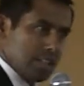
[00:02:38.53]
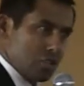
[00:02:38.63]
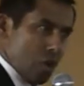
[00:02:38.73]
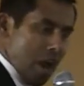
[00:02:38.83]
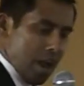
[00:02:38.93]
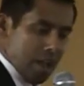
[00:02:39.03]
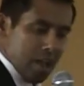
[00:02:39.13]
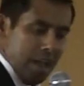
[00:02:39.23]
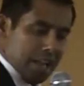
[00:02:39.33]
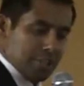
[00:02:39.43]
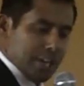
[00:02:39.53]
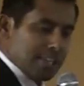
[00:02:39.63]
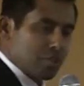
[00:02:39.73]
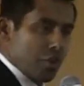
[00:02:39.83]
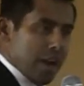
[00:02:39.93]
Is it dry? Any
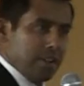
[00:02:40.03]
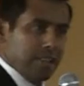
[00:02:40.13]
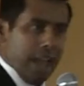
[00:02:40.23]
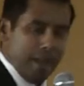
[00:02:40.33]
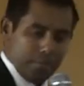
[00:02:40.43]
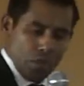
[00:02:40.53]
chest drain there?